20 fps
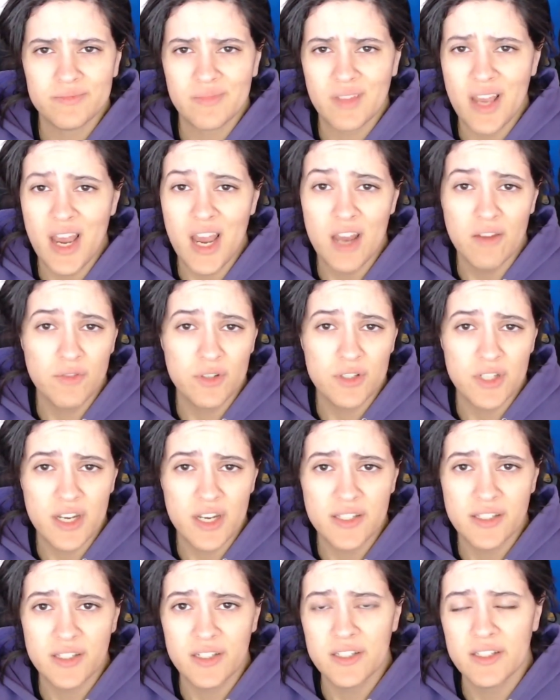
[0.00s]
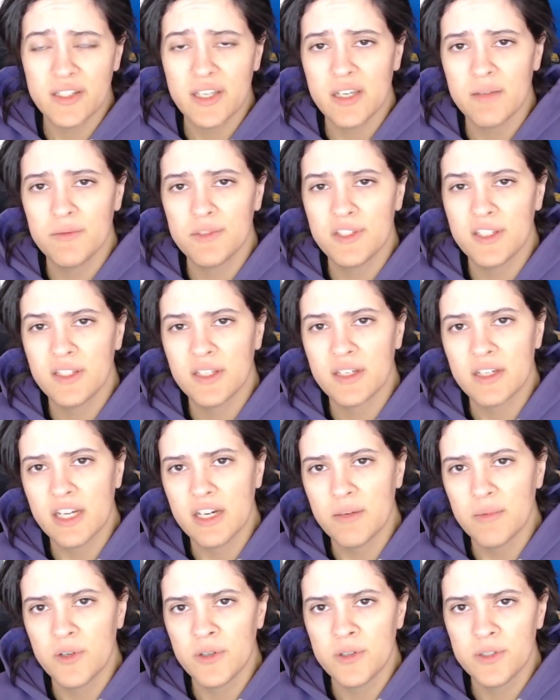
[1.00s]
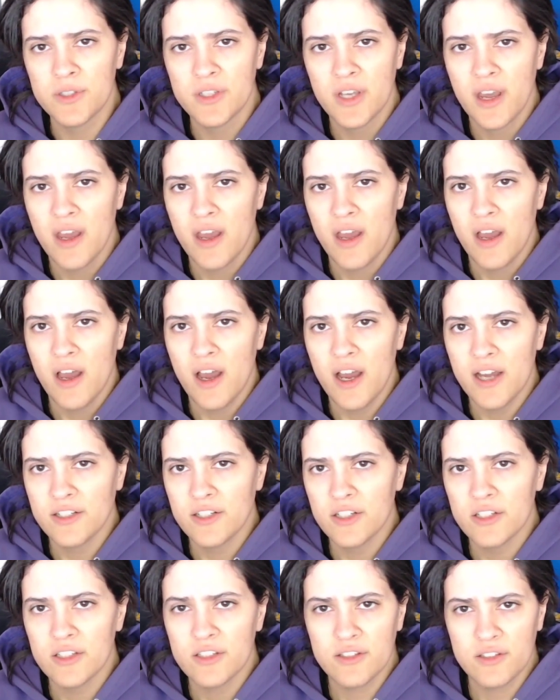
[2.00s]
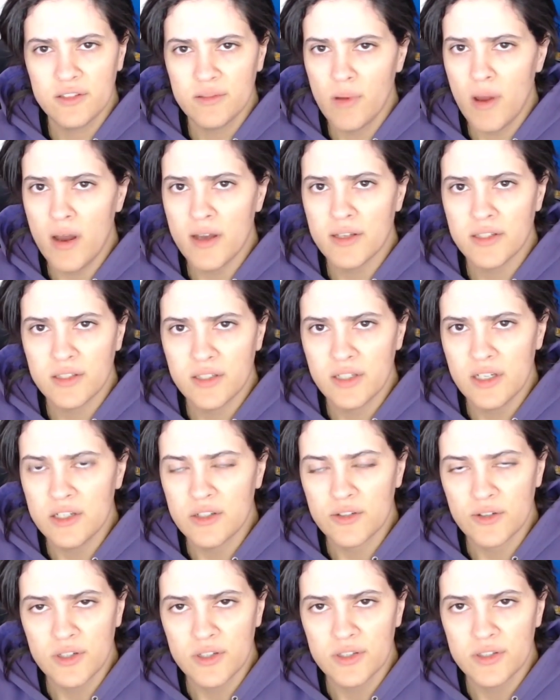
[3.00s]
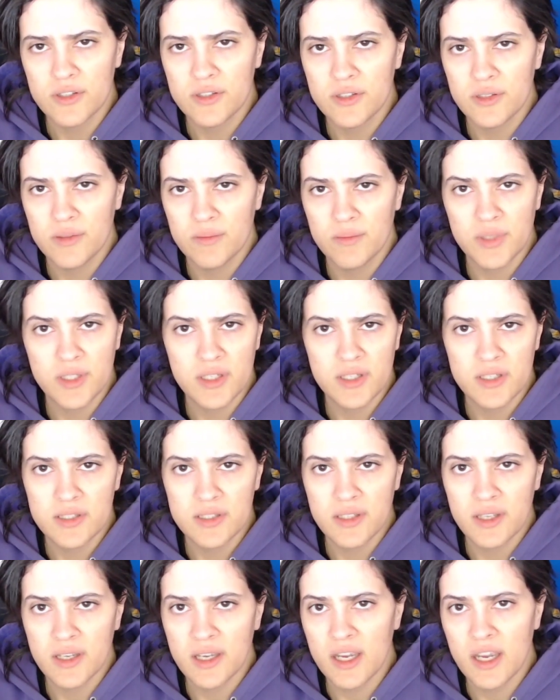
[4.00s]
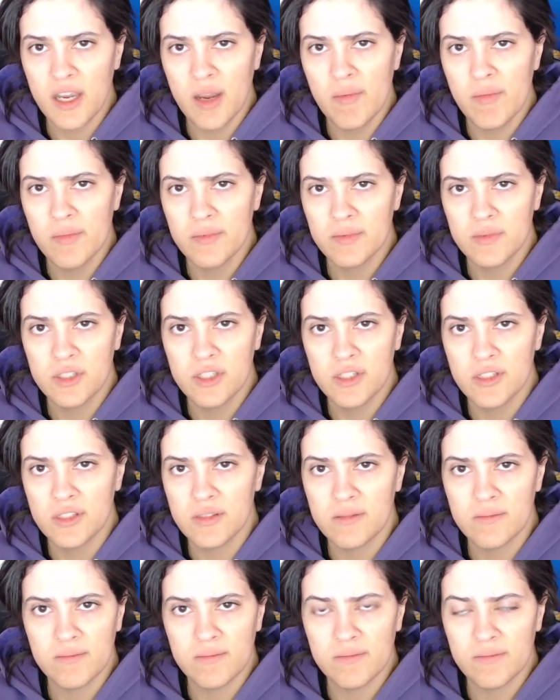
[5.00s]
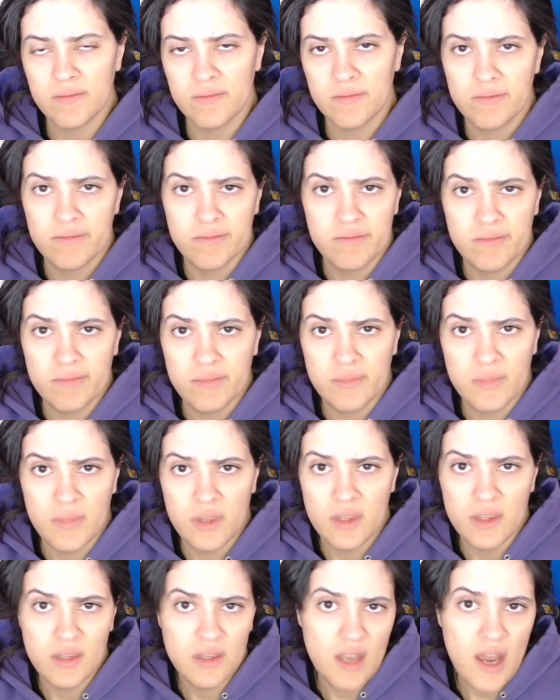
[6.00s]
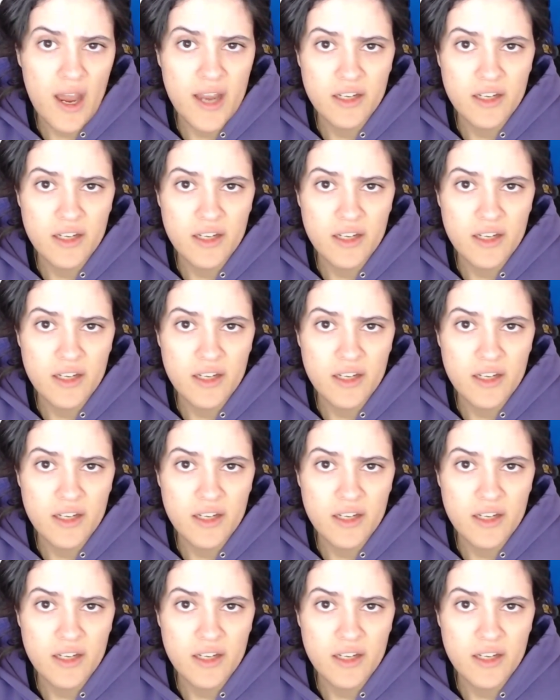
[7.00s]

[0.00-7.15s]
advertising this game to the gamers, I just lost interest because the game just I